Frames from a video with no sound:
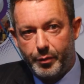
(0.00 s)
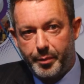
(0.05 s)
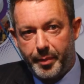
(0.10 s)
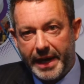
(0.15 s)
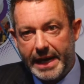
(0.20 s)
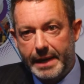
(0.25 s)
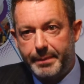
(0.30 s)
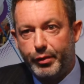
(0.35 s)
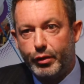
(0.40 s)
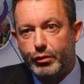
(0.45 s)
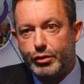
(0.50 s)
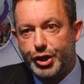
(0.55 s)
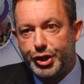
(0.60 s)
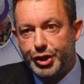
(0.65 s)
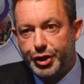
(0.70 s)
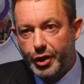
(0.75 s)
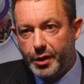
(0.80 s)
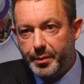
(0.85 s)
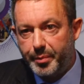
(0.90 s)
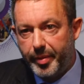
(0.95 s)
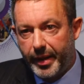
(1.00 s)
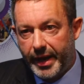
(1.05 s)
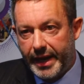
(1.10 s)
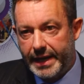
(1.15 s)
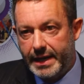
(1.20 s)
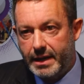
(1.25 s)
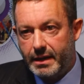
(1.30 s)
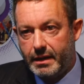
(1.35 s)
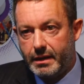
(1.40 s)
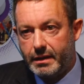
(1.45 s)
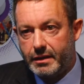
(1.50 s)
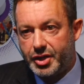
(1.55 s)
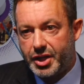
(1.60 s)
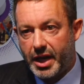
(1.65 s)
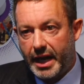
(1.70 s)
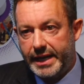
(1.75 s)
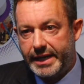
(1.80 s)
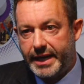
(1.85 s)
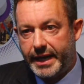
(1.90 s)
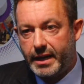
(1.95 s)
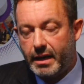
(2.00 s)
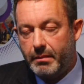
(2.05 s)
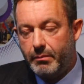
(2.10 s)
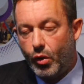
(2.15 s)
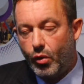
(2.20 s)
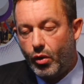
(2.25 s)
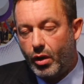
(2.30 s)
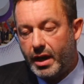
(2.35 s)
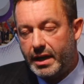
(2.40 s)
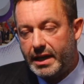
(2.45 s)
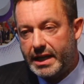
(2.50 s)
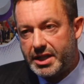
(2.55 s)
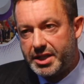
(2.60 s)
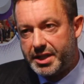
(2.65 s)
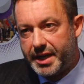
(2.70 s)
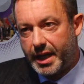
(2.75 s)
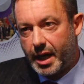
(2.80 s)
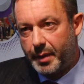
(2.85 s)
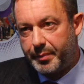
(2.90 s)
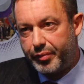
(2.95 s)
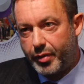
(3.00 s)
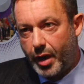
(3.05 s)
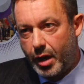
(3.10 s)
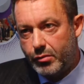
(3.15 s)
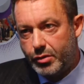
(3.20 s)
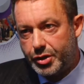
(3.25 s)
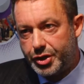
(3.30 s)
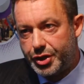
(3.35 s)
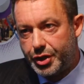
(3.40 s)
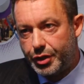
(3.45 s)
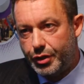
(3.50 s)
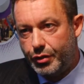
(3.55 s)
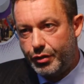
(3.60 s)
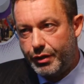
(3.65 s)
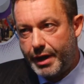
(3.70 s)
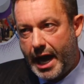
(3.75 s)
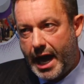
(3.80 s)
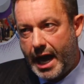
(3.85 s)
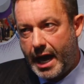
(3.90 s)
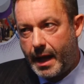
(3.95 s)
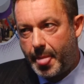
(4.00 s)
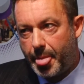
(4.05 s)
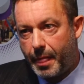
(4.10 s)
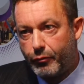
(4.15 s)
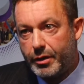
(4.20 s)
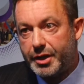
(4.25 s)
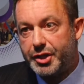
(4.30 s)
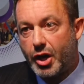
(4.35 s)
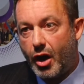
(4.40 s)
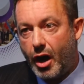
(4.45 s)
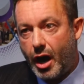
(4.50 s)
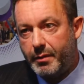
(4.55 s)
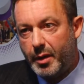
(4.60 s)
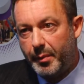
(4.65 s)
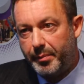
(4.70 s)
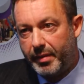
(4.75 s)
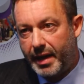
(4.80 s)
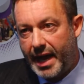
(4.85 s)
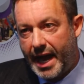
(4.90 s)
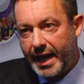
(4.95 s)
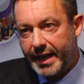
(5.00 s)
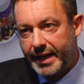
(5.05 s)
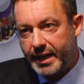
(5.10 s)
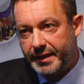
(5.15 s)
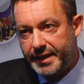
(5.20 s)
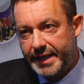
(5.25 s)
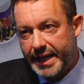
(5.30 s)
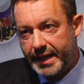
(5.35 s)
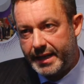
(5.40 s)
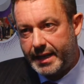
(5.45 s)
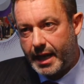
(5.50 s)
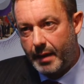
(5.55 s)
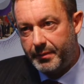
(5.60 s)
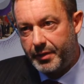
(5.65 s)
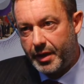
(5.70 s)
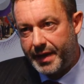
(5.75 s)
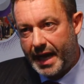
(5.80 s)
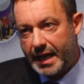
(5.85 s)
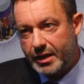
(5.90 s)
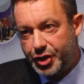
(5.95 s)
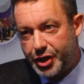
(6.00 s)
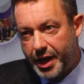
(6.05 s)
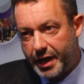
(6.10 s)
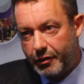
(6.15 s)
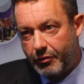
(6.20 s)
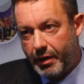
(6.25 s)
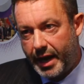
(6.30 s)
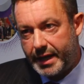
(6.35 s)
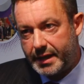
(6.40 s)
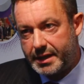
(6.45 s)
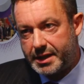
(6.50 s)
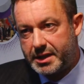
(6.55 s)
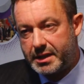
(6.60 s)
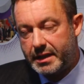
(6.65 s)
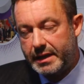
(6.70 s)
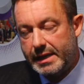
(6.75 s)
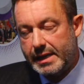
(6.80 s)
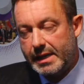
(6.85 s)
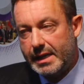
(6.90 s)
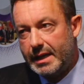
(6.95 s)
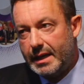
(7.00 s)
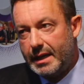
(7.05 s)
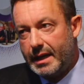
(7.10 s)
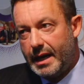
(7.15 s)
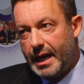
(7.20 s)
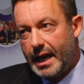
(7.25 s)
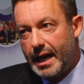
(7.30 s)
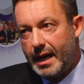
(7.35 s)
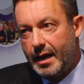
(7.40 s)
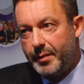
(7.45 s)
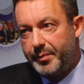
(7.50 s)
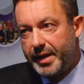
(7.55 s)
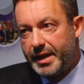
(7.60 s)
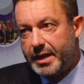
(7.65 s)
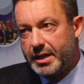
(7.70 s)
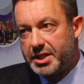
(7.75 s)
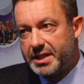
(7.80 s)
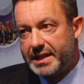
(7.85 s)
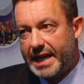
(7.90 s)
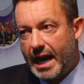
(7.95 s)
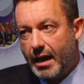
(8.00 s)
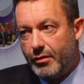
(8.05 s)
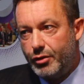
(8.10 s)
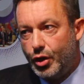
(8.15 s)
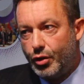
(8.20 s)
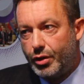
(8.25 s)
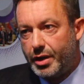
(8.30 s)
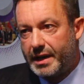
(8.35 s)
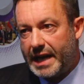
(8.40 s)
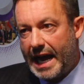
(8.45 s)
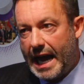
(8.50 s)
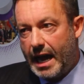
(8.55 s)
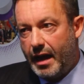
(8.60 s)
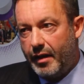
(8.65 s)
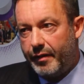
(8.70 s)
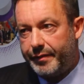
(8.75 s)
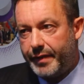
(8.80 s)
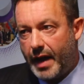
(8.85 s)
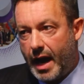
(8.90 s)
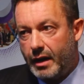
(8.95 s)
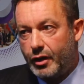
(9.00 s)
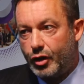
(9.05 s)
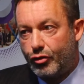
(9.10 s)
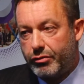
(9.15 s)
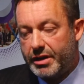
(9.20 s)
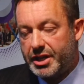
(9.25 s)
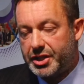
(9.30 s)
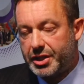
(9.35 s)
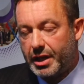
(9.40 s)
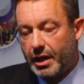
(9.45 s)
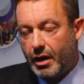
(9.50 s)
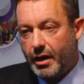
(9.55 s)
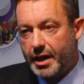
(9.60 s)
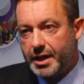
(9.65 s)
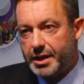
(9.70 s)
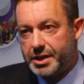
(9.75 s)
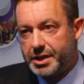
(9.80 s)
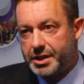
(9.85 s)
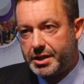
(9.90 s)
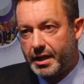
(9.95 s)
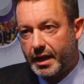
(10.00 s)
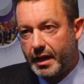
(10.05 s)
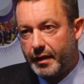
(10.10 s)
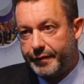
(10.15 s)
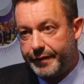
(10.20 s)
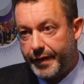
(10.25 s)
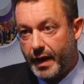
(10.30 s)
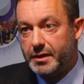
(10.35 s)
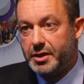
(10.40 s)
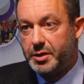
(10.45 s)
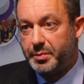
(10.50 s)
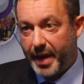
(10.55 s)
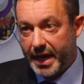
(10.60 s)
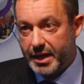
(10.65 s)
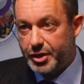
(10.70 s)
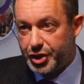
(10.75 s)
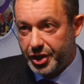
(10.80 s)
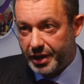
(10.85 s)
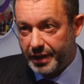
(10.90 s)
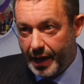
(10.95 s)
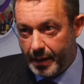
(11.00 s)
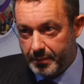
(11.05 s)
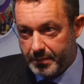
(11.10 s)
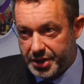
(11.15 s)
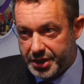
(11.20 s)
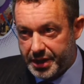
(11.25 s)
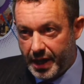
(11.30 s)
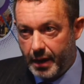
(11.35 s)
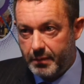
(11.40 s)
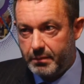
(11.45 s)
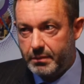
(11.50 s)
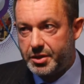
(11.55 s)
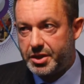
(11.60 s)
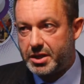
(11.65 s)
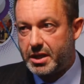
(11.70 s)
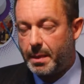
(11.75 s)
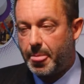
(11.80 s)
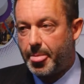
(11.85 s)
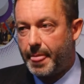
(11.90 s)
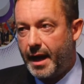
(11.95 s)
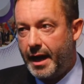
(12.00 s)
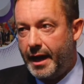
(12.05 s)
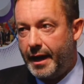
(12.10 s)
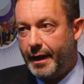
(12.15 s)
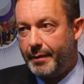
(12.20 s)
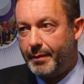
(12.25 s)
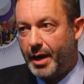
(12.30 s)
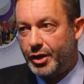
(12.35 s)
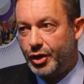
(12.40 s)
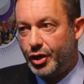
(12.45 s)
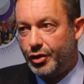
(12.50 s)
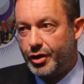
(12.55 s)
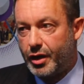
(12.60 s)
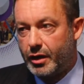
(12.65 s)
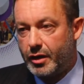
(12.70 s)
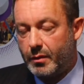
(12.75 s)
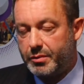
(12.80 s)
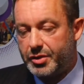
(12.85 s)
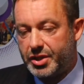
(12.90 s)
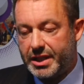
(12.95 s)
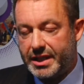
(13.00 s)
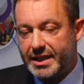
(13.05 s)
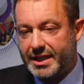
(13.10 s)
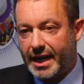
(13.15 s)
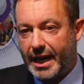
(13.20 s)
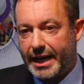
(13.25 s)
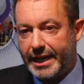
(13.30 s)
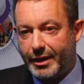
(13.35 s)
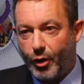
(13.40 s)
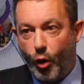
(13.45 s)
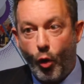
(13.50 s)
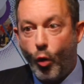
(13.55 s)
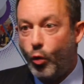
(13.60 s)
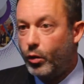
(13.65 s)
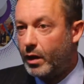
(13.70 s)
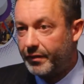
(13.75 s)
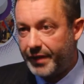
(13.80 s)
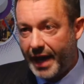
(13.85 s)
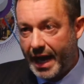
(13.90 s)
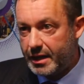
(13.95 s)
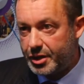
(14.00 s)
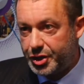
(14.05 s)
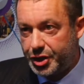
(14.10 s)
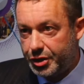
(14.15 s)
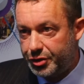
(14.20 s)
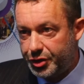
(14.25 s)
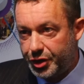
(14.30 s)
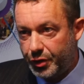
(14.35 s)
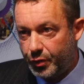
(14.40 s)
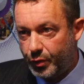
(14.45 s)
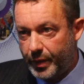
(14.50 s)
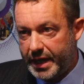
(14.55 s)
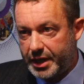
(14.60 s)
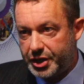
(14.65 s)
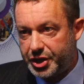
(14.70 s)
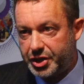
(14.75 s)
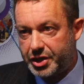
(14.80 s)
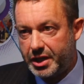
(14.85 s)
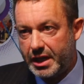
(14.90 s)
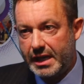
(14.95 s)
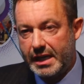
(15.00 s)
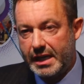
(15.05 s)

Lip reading: people should be taking a more holistic approach to their retirement planning and the income that generates. Because now you can have uncrystallised funds pension lump sums, and you can obviously take all of that should you wish.